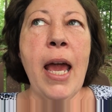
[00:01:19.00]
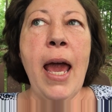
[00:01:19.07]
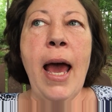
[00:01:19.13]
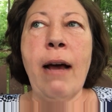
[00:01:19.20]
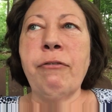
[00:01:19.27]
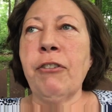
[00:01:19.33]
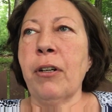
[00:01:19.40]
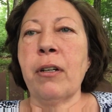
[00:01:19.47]

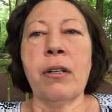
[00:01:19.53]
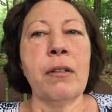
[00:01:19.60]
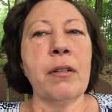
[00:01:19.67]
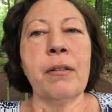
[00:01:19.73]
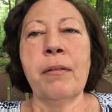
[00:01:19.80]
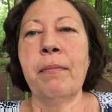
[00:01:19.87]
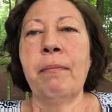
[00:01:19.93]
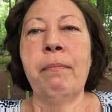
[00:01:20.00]

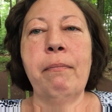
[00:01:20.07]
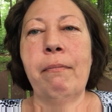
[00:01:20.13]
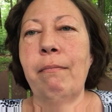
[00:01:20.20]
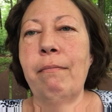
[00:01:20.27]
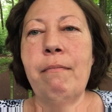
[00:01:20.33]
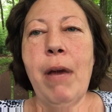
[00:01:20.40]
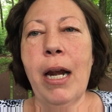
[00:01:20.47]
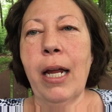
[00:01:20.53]
After
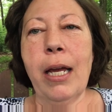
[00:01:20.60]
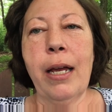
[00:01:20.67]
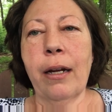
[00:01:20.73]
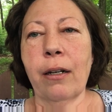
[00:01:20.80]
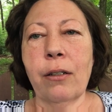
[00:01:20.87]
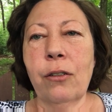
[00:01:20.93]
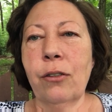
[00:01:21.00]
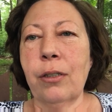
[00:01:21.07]
many
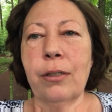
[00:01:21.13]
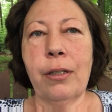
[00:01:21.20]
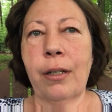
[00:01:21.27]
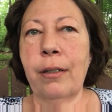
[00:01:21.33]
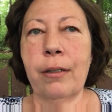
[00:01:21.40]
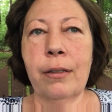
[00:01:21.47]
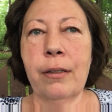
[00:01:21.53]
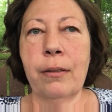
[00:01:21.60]
years,
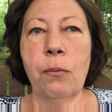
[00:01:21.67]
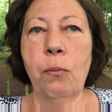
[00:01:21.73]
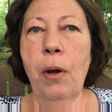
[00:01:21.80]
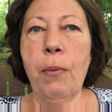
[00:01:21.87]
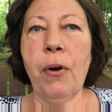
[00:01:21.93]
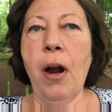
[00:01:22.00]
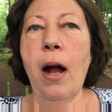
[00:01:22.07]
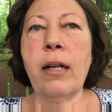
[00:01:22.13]

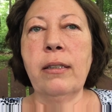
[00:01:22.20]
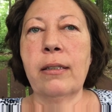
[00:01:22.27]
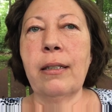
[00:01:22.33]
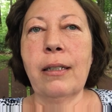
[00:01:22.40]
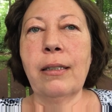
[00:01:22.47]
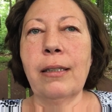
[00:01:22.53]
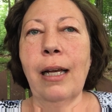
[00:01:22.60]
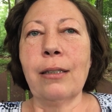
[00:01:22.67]
we were
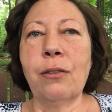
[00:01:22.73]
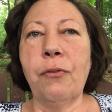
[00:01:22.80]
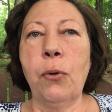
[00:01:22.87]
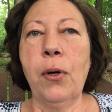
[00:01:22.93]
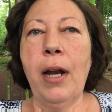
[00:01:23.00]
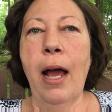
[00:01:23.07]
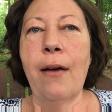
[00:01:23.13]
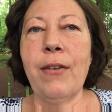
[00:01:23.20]

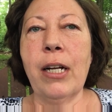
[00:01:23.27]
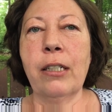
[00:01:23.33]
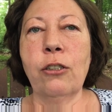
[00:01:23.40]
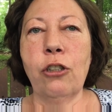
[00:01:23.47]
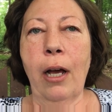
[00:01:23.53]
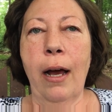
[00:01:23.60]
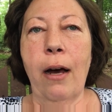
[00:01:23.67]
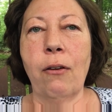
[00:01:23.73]
unsuccessful at having a
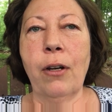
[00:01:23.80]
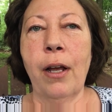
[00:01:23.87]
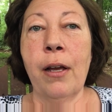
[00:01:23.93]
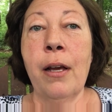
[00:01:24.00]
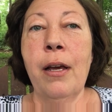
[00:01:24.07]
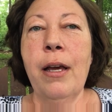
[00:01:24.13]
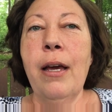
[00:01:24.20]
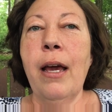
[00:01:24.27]
child.
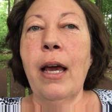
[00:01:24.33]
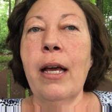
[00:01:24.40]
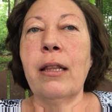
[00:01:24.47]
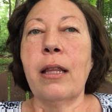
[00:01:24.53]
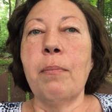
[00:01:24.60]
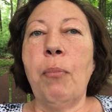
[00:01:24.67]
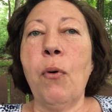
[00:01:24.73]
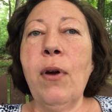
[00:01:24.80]

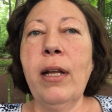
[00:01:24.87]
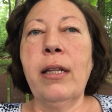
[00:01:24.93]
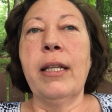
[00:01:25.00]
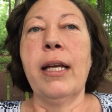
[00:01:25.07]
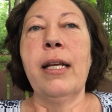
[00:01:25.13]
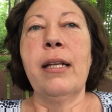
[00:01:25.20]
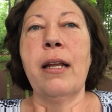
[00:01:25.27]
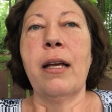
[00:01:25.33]
At the point
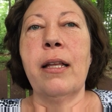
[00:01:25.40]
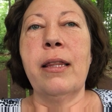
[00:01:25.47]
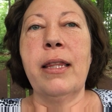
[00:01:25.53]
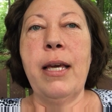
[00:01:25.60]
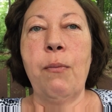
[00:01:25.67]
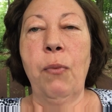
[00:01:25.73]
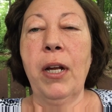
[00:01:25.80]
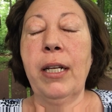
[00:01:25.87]
that
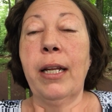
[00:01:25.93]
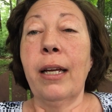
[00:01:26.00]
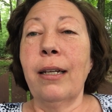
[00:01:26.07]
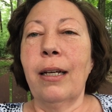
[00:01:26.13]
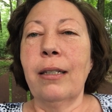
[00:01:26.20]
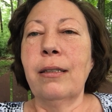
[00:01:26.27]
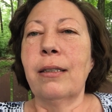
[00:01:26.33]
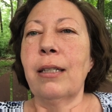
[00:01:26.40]
we
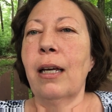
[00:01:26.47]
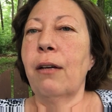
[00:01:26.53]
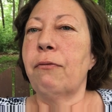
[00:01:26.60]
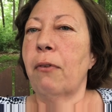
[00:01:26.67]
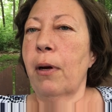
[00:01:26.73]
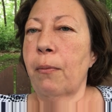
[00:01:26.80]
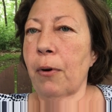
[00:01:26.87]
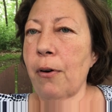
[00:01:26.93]
did
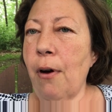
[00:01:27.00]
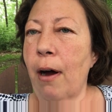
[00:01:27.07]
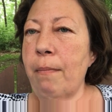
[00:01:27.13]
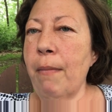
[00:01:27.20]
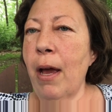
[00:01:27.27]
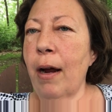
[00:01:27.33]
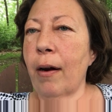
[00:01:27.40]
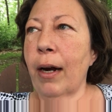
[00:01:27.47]
conceive, we were
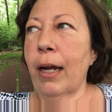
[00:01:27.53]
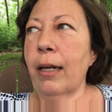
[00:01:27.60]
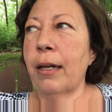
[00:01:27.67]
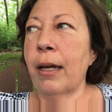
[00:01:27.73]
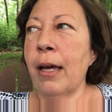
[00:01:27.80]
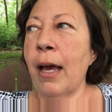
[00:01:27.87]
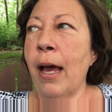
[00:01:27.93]
not married.